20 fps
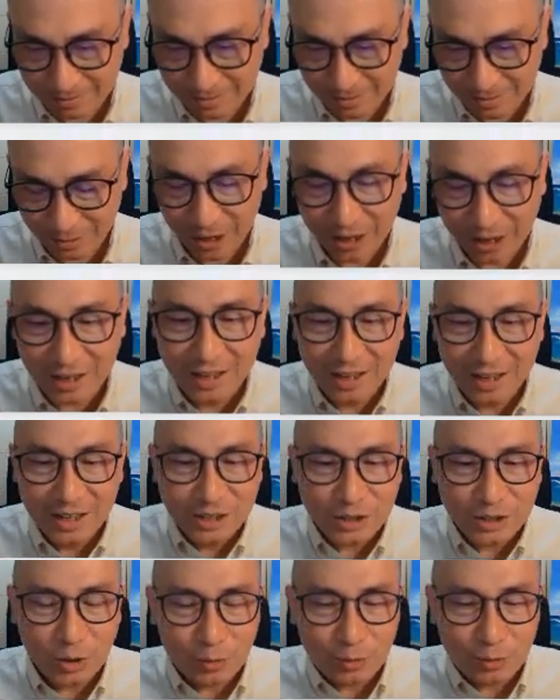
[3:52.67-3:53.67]
right?
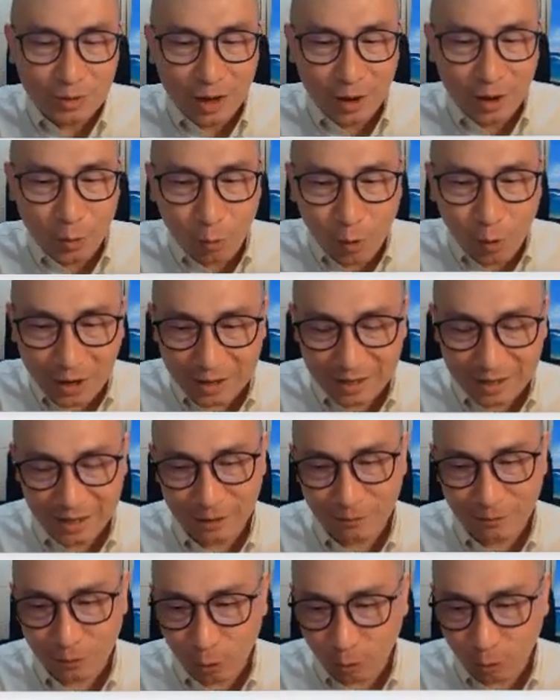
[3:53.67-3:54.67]
So now what
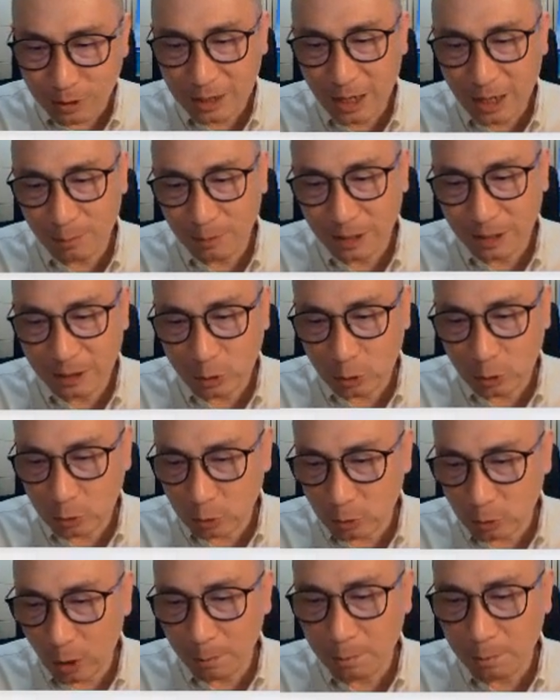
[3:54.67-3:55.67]
if those companies do
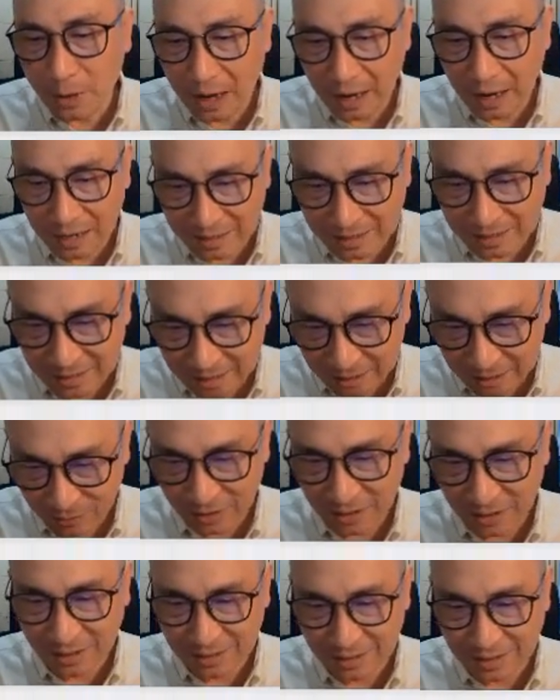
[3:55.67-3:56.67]
not pay
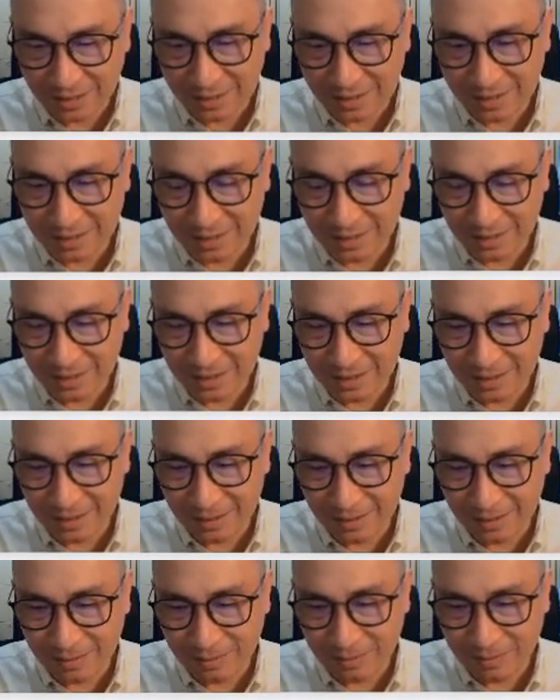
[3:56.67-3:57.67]
dividends?
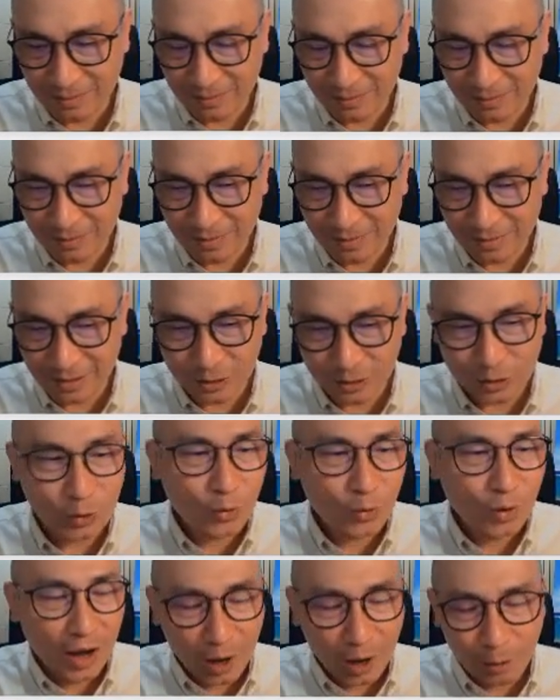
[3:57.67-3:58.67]
So
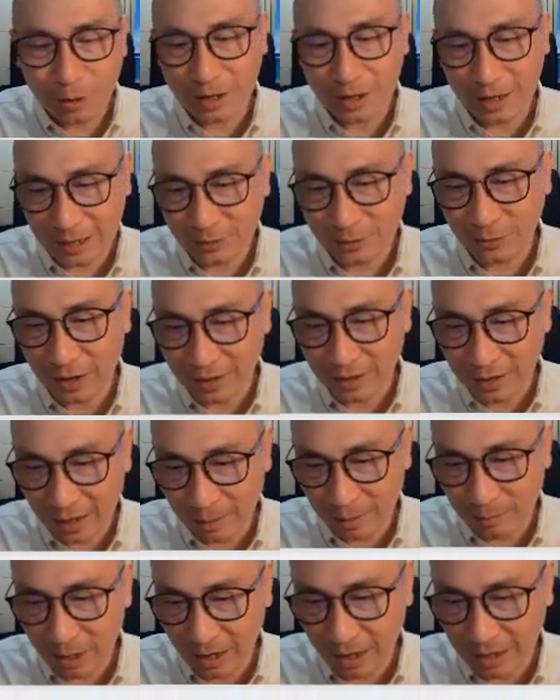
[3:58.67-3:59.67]
I will classify
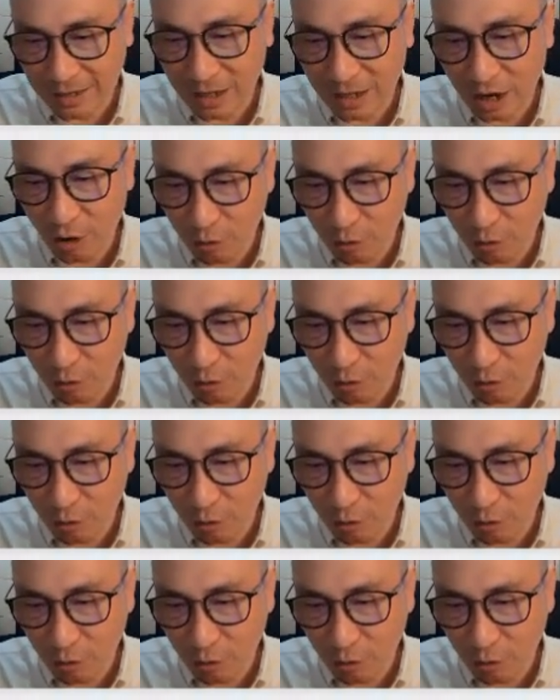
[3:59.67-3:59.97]
them as a